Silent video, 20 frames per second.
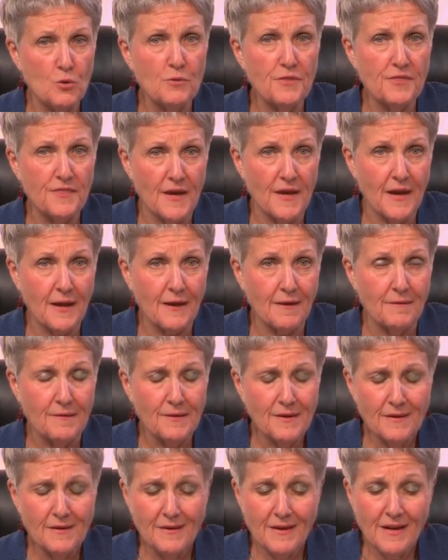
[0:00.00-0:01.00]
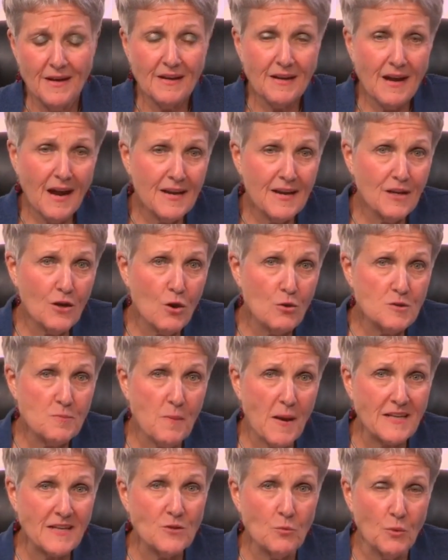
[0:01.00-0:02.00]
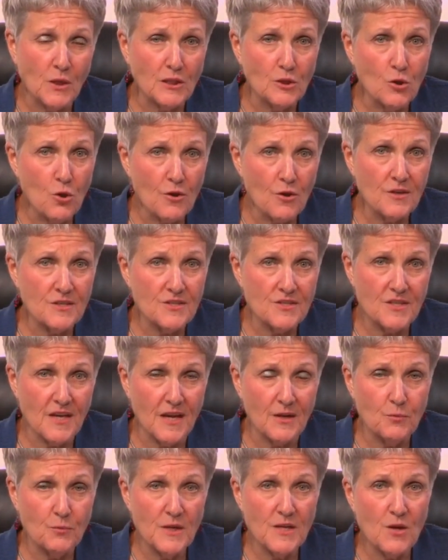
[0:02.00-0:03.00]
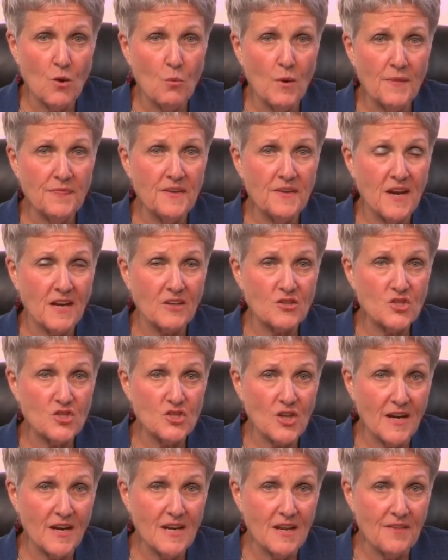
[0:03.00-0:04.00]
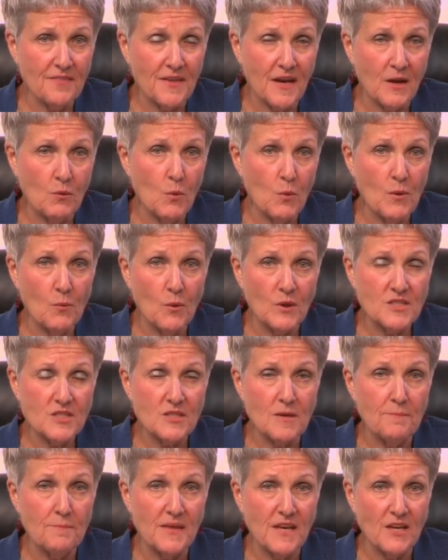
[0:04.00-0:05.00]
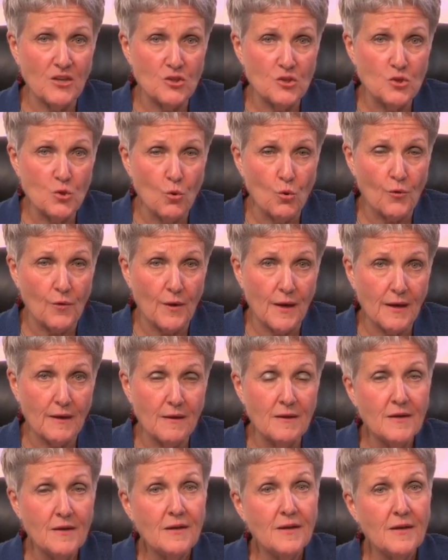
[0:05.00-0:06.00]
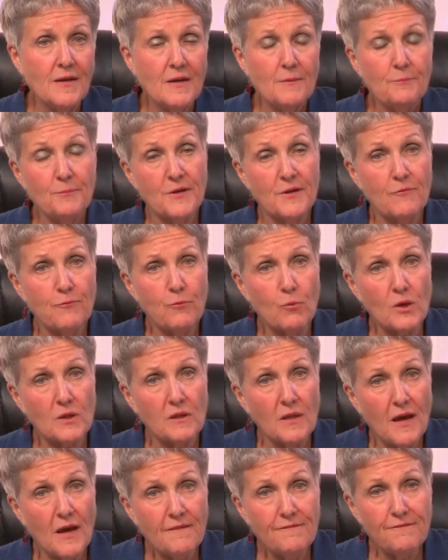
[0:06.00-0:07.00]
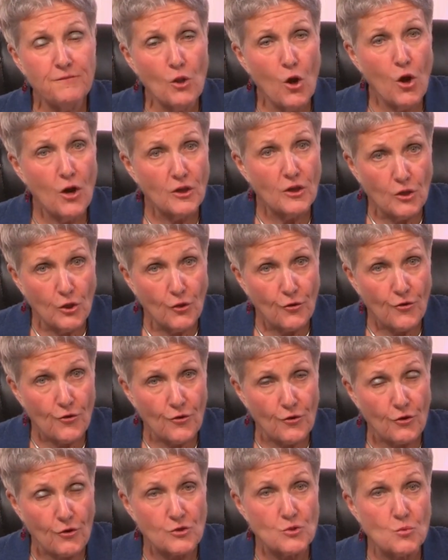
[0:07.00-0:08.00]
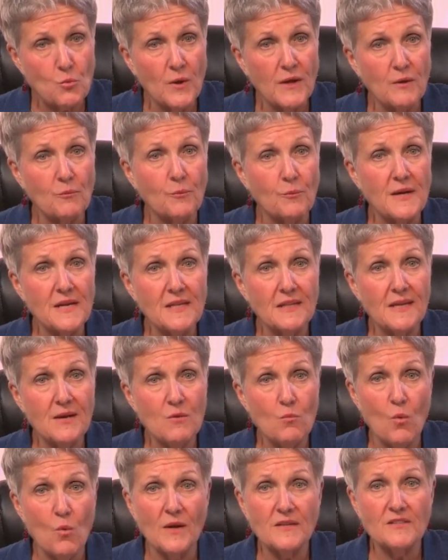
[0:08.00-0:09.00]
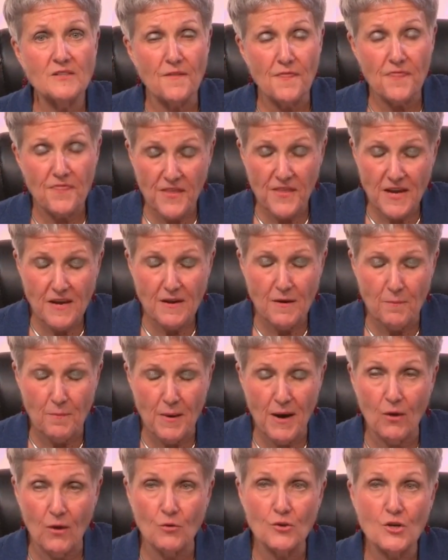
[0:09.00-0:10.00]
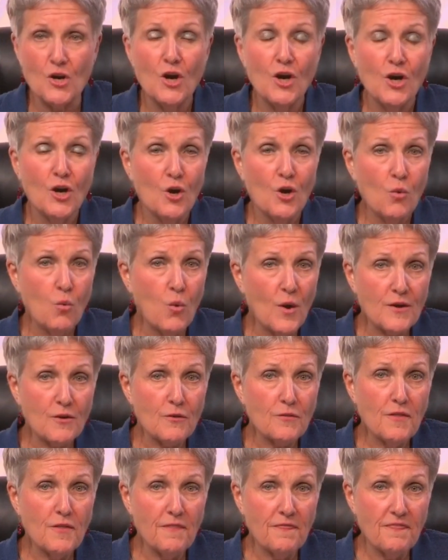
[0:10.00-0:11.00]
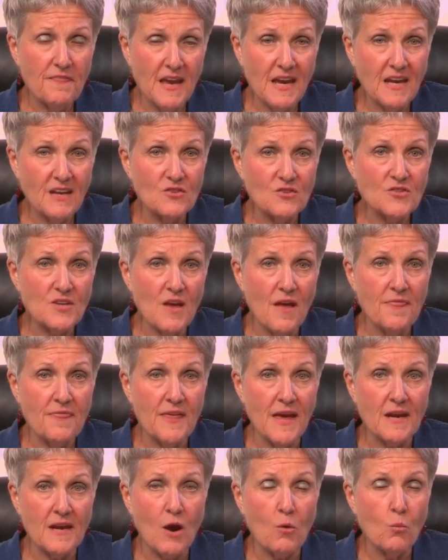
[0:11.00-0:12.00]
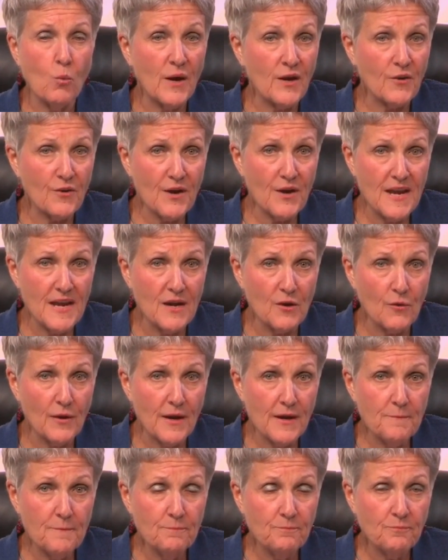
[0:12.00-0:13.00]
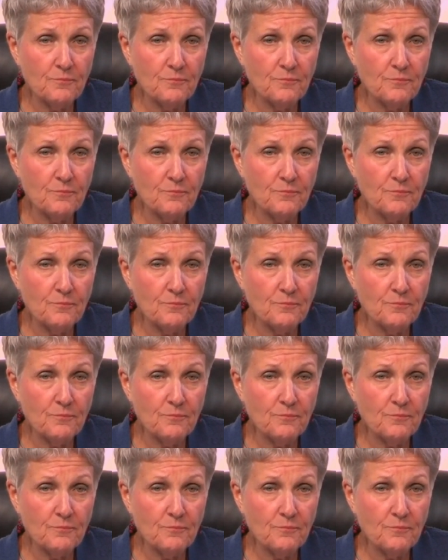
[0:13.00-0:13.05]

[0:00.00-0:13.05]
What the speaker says: thing. Kind of goes back to what Lauren said. We don't want the next shiny thing. We want something enduring. But if we're lifelong learners, we really want to think about what are the things that we're hearing?